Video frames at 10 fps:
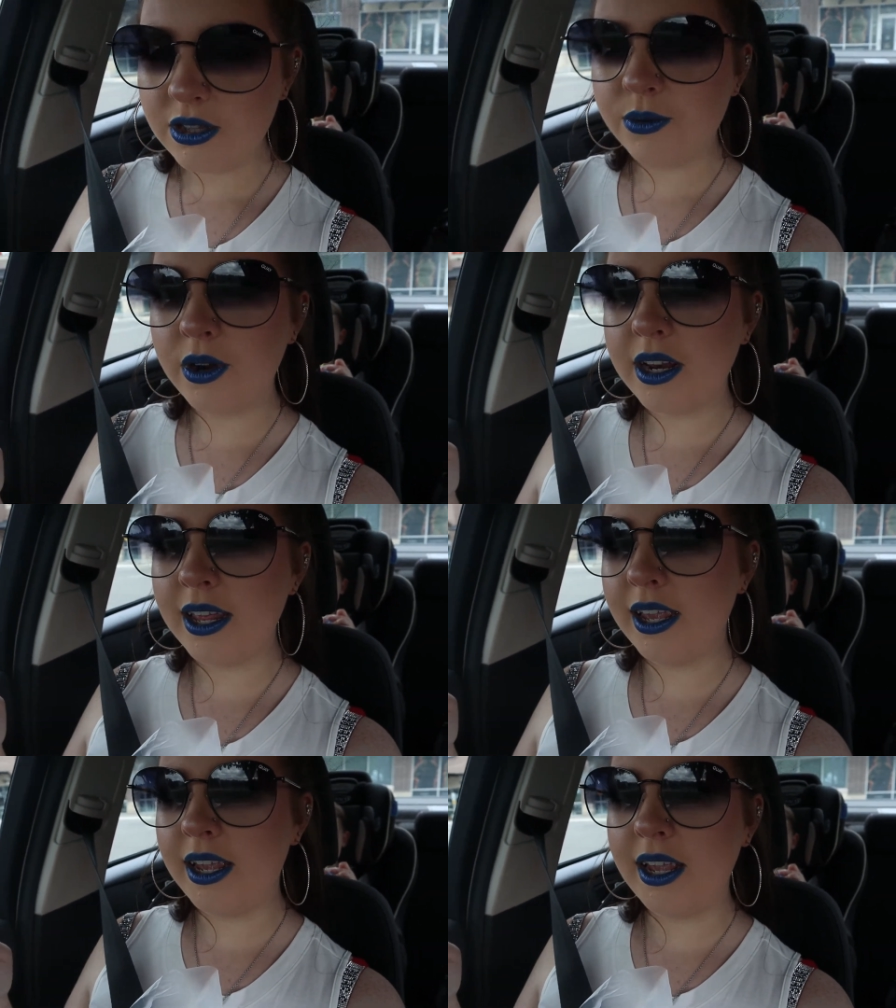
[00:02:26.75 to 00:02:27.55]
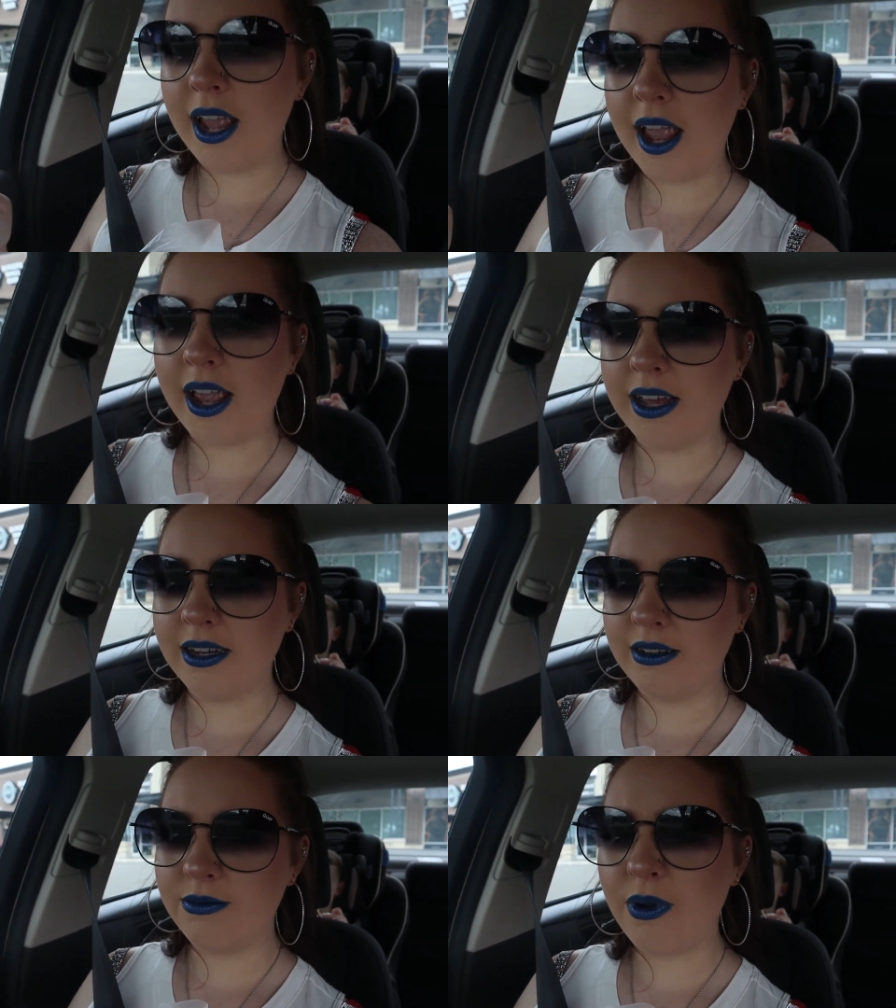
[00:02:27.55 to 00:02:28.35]
So we're gonna eat
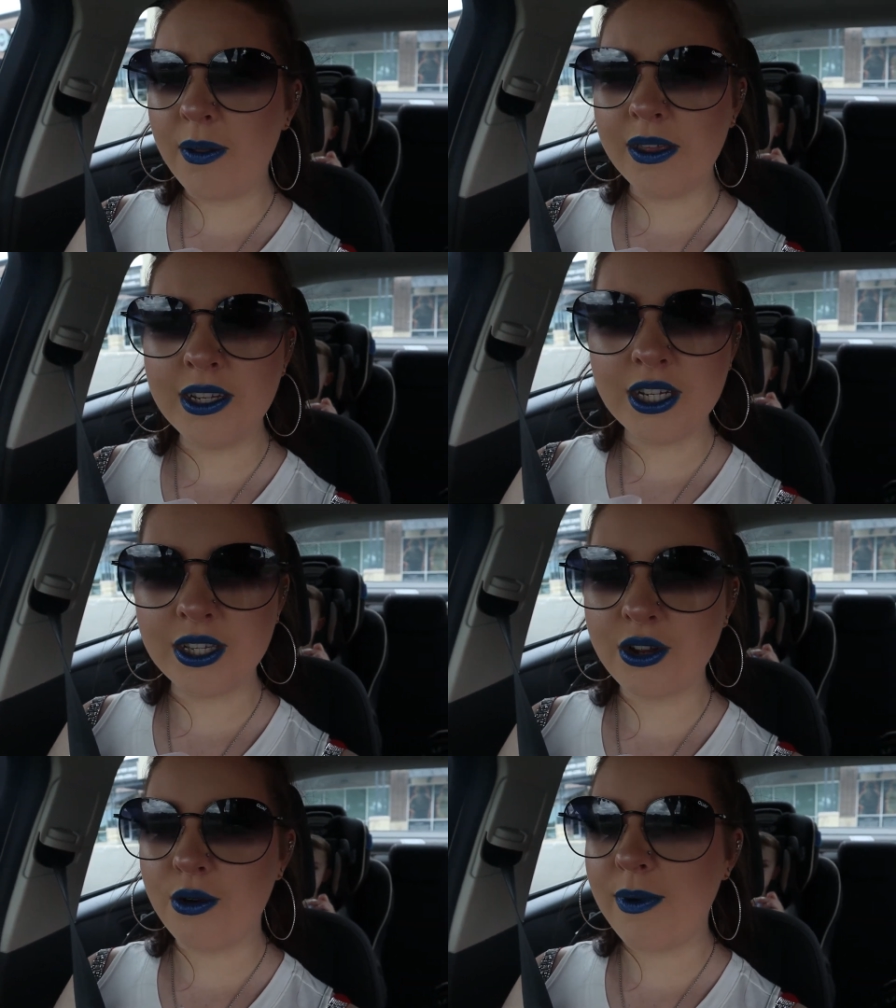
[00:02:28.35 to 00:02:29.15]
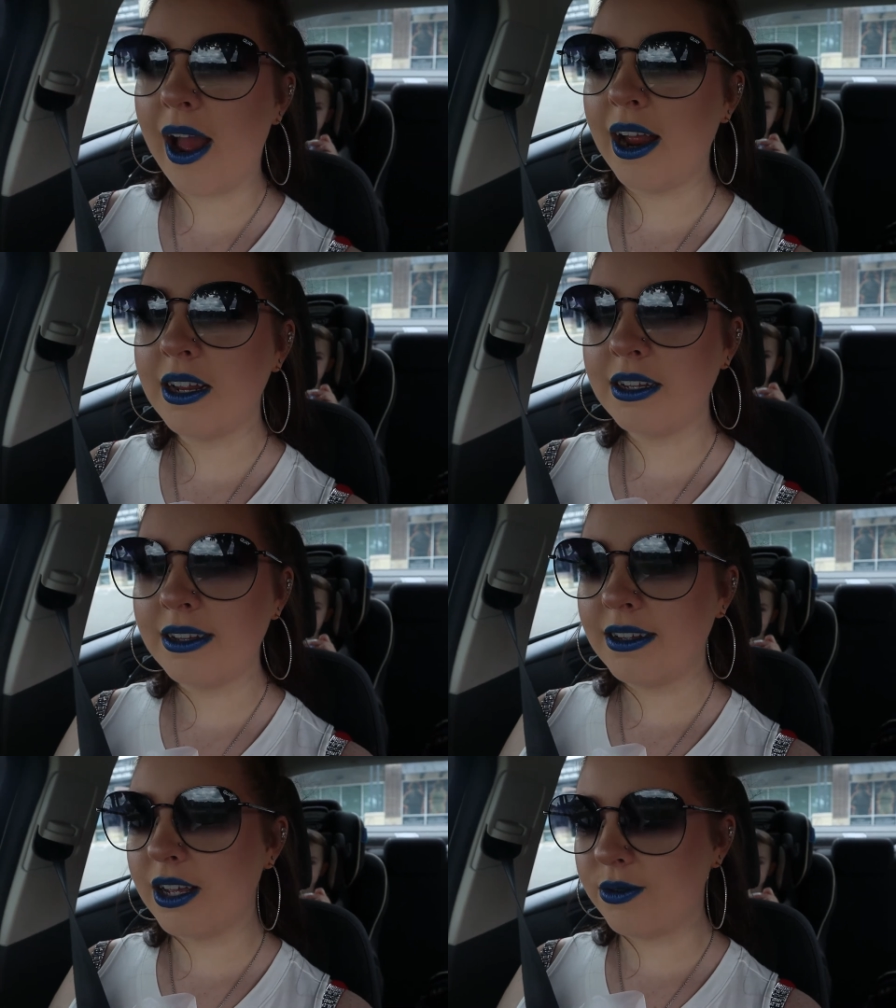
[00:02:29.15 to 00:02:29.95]
and probably just go back
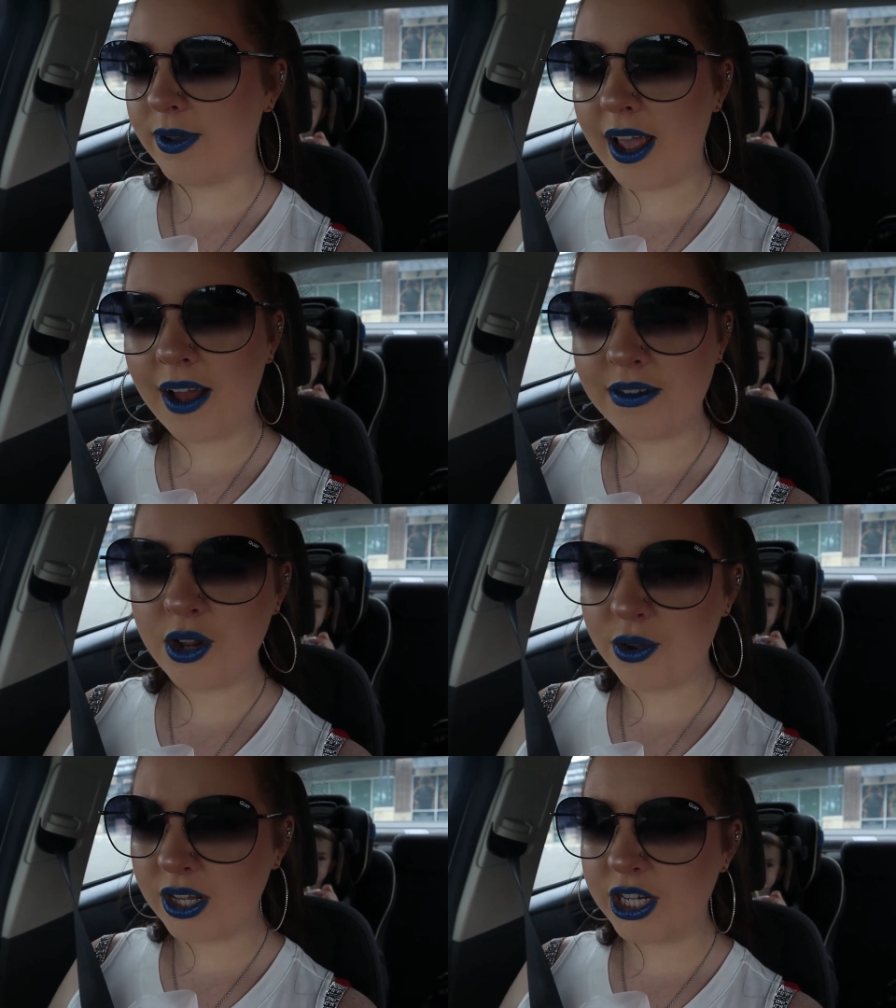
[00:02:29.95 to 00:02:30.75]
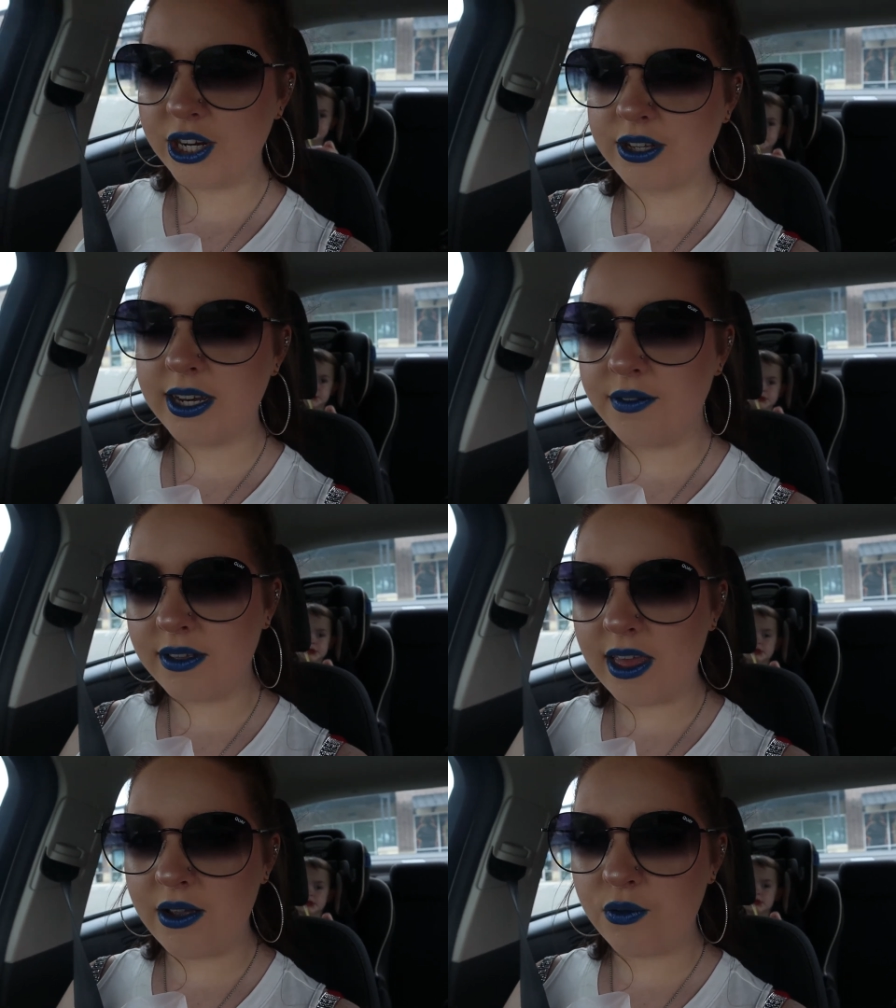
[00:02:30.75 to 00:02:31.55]
because we have to go get chairs and
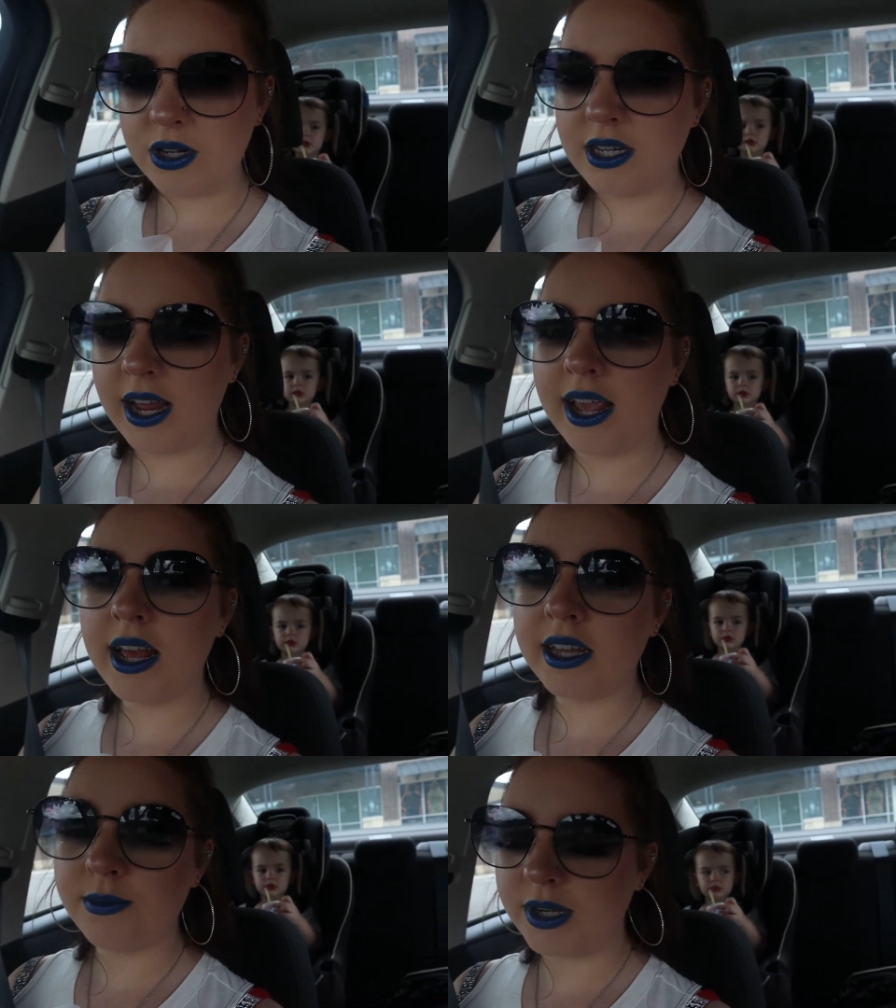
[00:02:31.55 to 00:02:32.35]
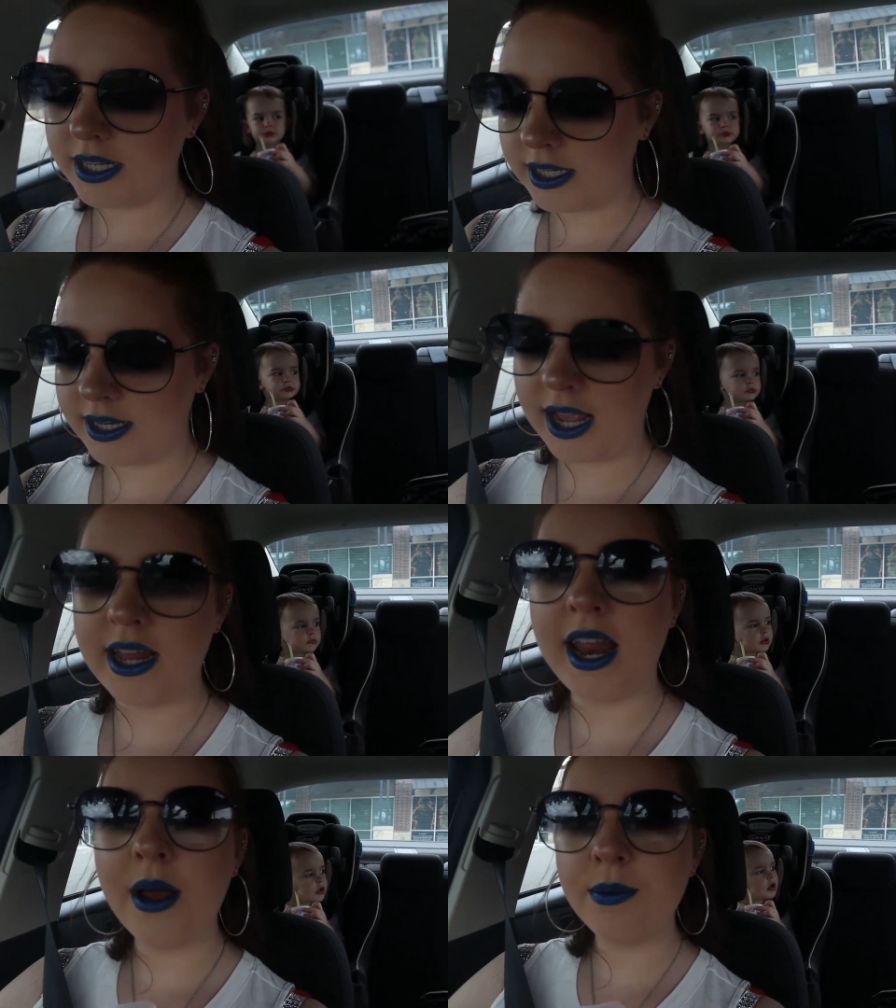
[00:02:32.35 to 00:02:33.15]
everything for tonight, and Liam needs to take
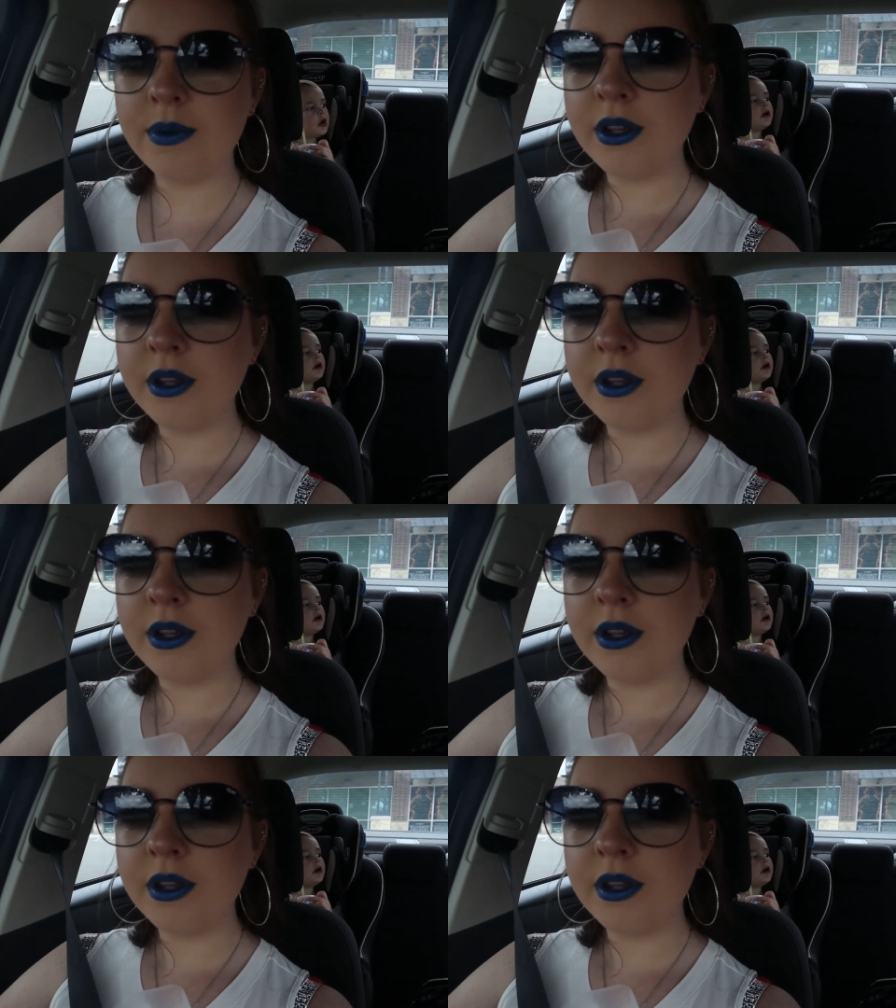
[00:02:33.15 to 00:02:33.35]
a nap